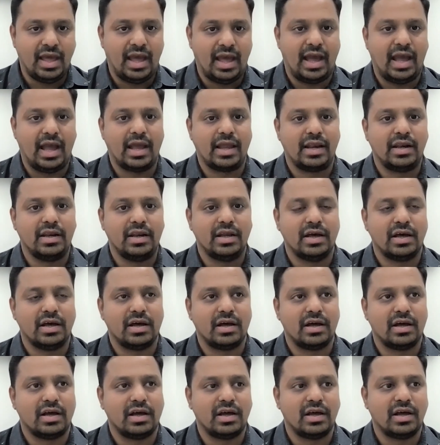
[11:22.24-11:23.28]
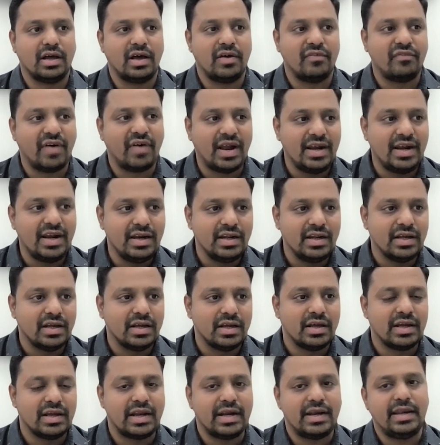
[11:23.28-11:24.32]
And
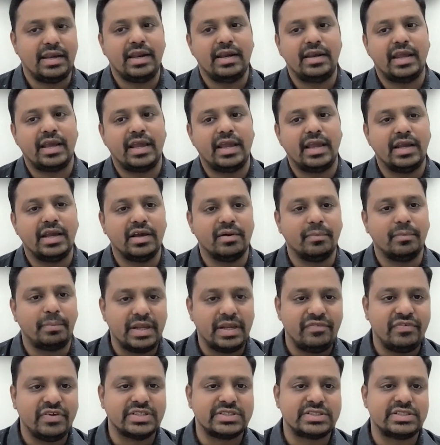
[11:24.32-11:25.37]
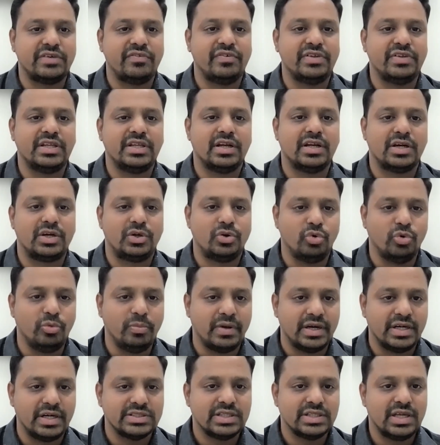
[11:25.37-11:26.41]
while taking a brief history within 2
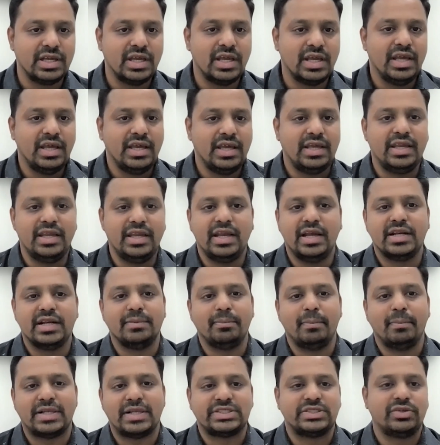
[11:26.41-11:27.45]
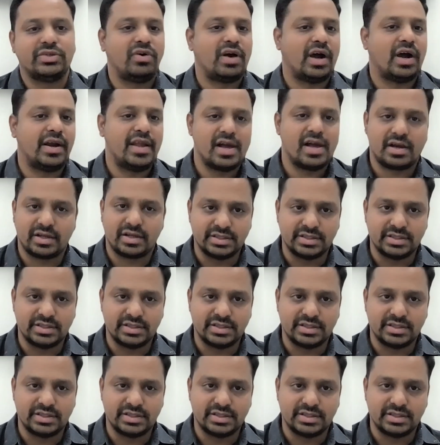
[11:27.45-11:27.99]
minutes, he had a massive cardiac